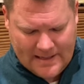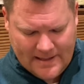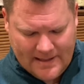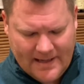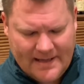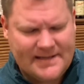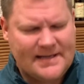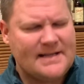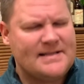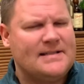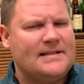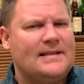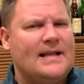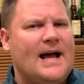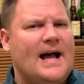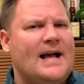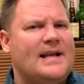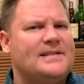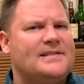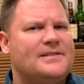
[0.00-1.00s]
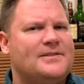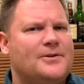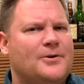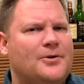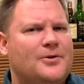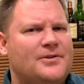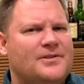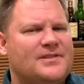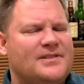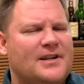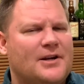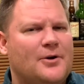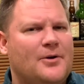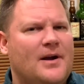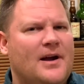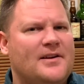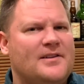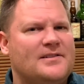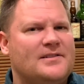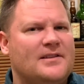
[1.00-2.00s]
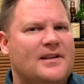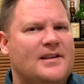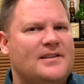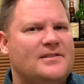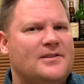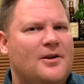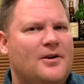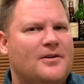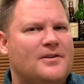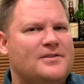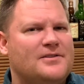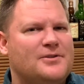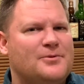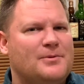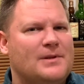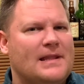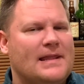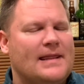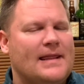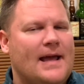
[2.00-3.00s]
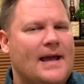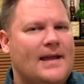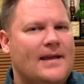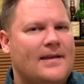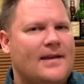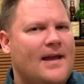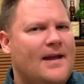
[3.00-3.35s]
It doesn't last or stick around as long as you would like.